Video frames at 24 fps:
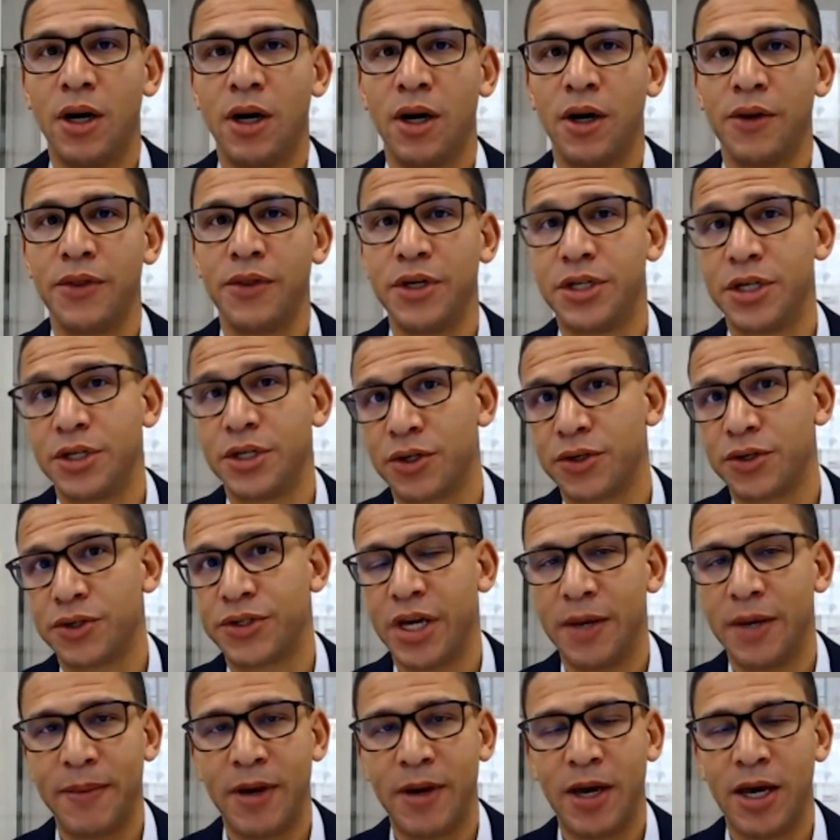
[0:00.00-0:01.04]
The digital
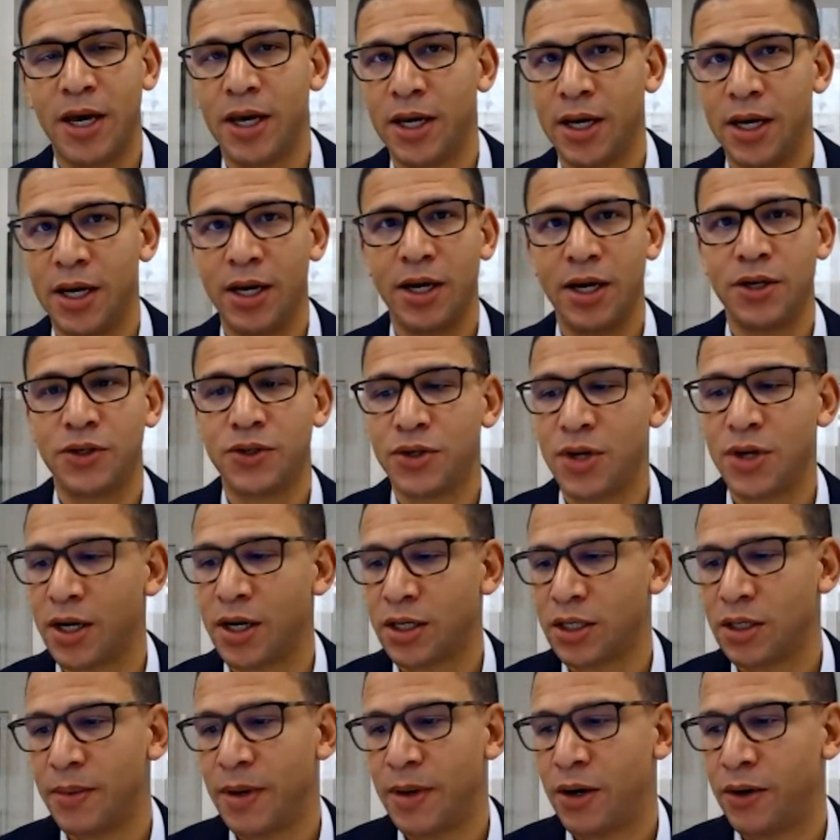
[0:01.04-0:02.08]
CMA, as
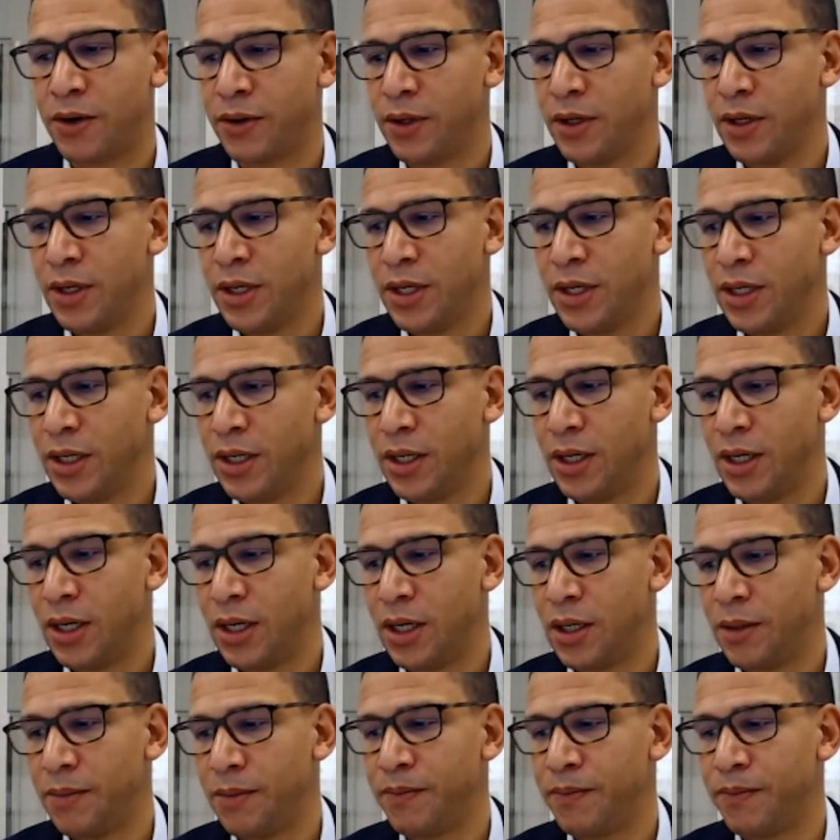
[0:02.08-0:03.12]
talked about,
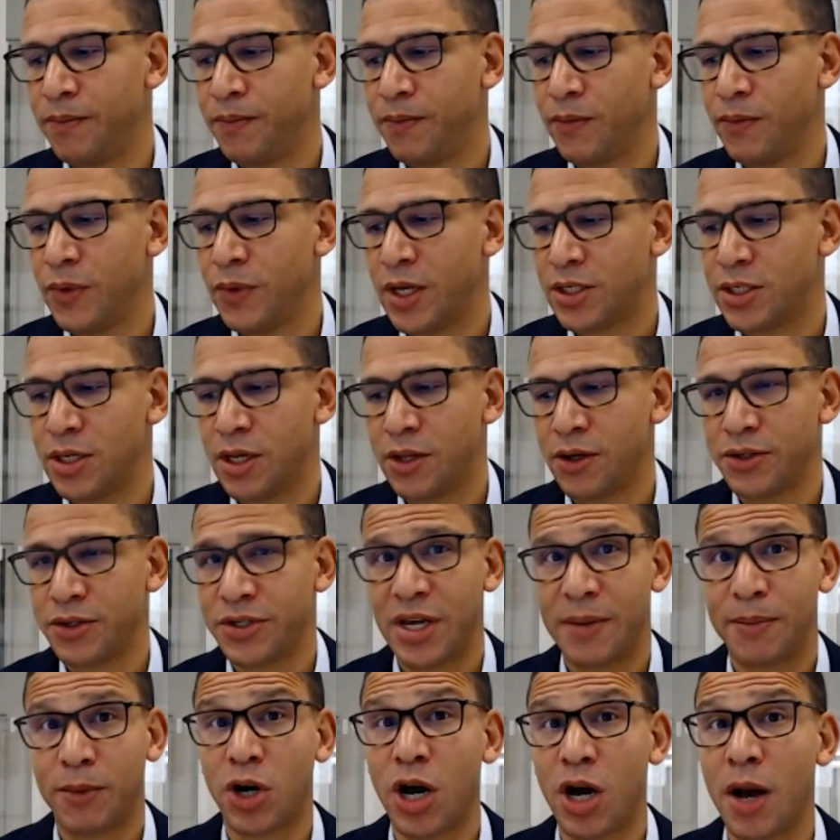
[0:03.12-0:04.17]
that's another
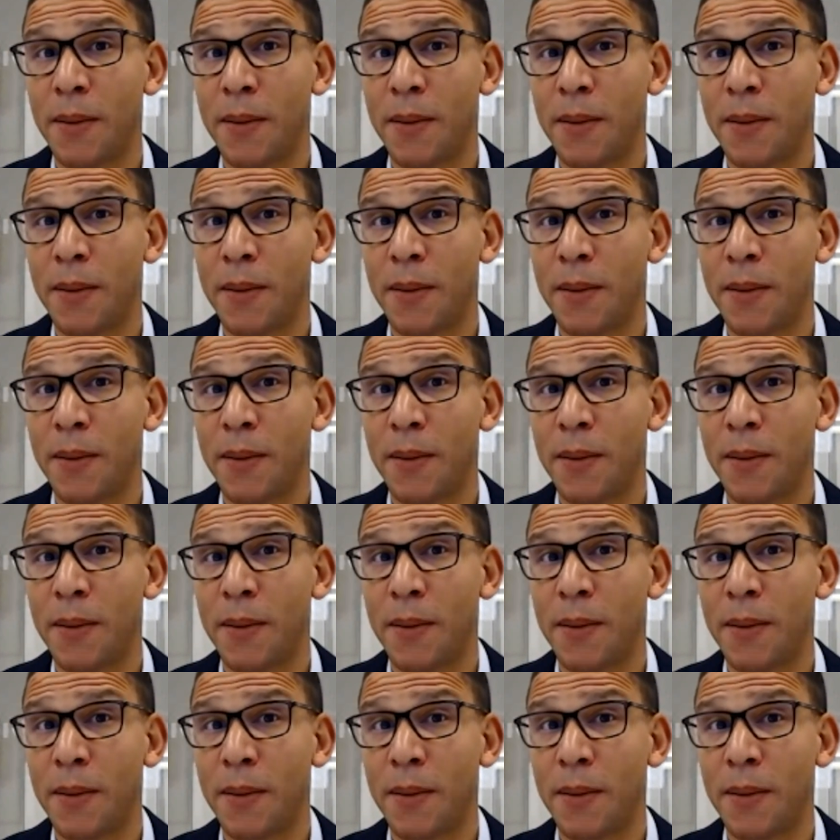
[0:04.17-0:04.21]
example.